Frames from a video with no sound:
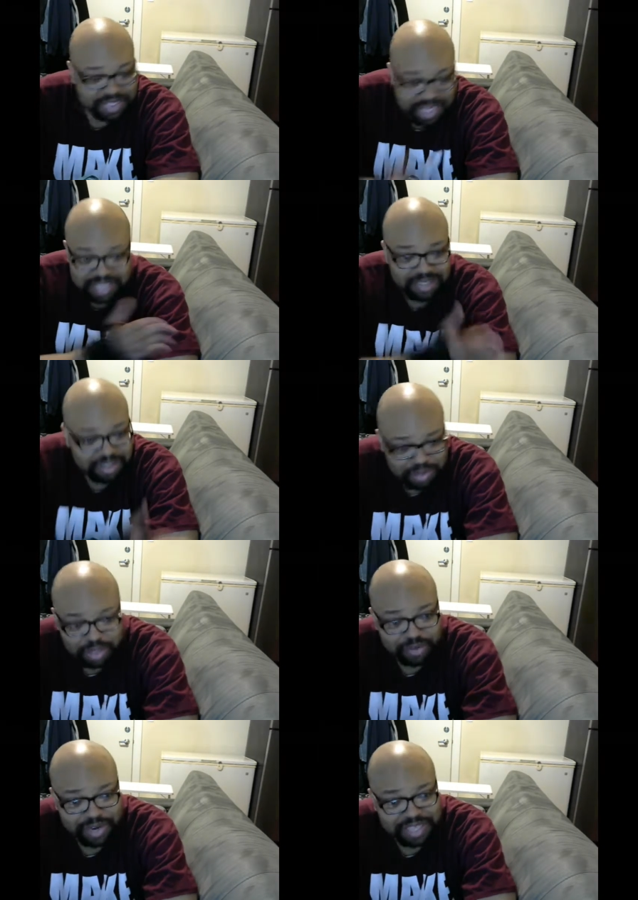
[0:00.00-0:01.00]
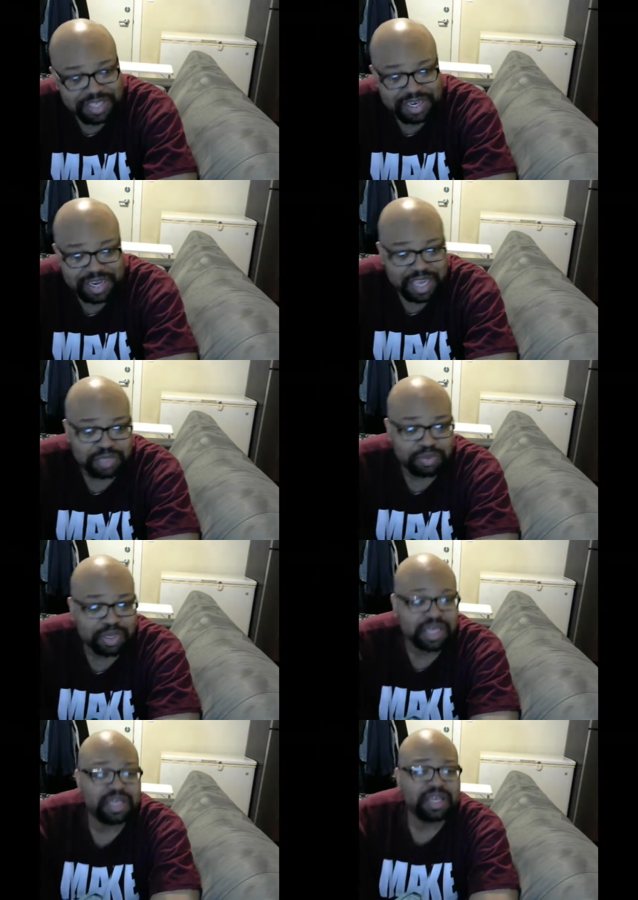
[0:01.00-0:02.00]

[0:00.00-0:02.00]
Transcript: said, let's also go right into the next one.